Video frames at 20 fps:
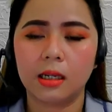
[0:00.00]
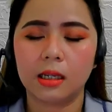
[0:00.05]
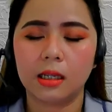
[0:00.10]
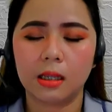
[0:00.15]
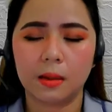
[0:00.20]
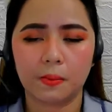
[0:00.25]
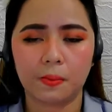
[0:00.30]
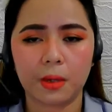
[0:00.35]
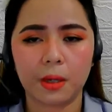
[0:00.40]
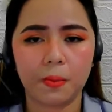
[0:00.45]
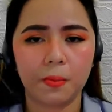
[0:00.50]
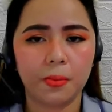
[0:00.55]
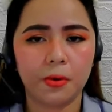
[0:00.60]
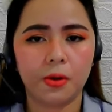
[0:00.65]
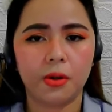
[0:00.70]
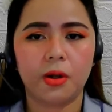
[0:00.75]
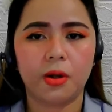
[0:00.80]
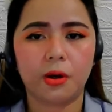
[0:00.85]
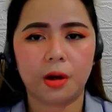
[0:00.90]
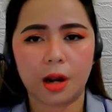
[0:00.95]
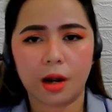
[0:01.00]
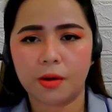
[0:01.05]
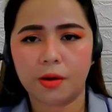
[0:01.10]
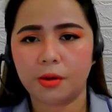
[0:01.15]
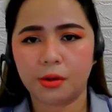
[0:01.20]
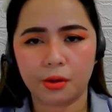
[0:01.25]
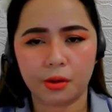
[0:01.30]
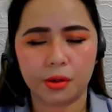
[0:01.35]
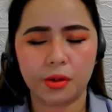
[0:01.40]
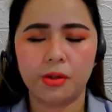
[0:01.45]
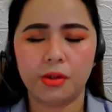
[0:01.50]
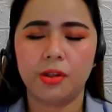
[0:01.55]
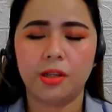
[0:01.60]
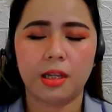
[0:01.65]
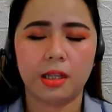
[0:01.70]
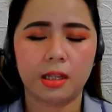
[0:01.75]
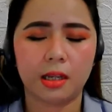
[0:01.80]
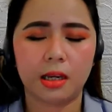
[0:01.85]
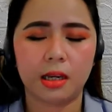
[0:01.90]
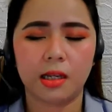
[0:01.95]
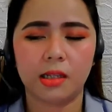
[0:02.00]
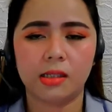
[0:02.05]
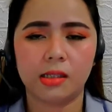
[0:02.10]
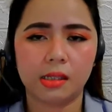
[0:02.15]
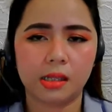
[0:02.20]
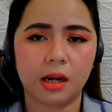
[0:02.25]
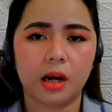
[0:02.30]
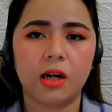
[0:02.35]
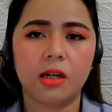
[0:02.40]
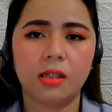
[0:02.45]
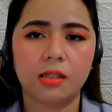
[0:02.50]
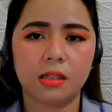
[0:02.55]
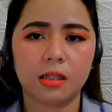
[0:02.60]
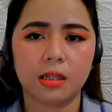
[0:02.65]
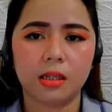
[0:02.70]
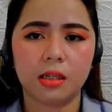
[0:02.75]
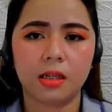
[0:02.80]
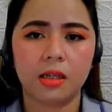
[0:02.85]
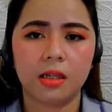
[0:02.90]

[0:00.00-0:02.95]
the people around her that it's not